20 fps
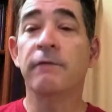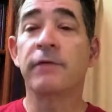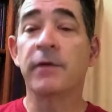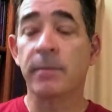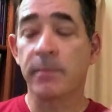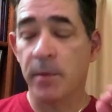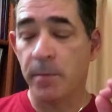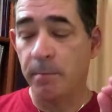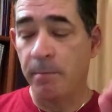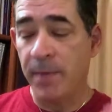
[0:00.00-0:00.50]

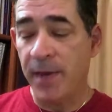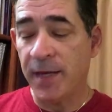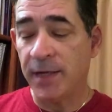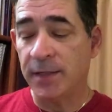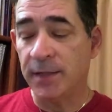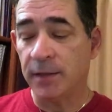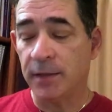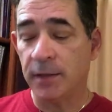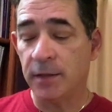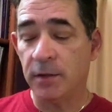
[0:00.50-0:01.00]
from
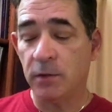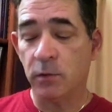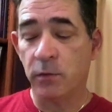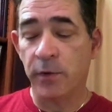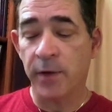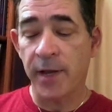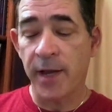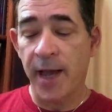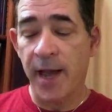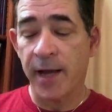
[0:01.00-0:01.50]
amygdala
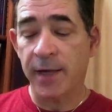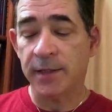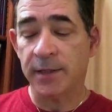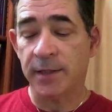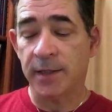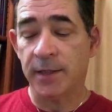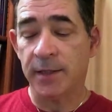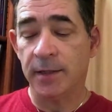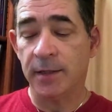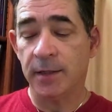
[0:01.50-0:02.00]

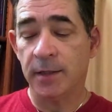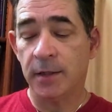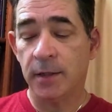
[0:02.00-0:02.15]
reacting